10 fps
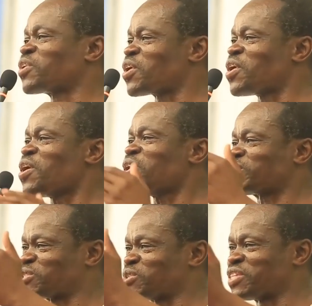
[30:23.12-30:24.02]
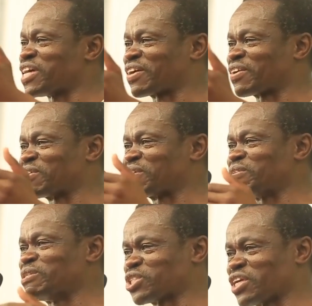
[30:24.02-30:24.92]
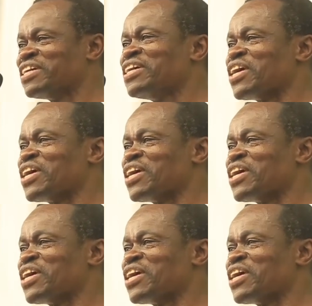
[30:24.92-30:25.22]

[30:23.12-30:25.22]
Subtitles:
grow to their conclusion,